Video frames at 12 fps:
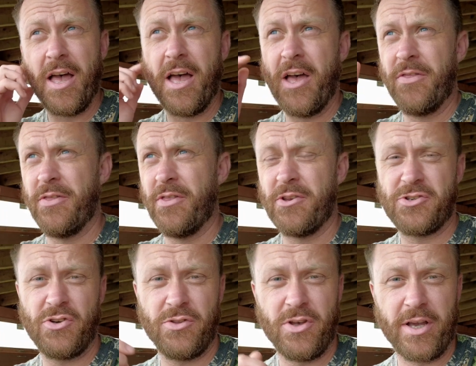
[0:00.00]
And the
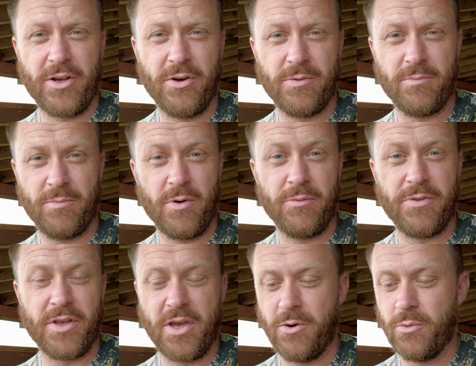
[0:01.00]
shot that I got of
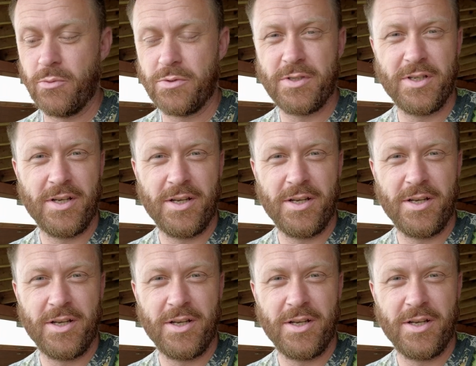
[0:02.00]
the gulls,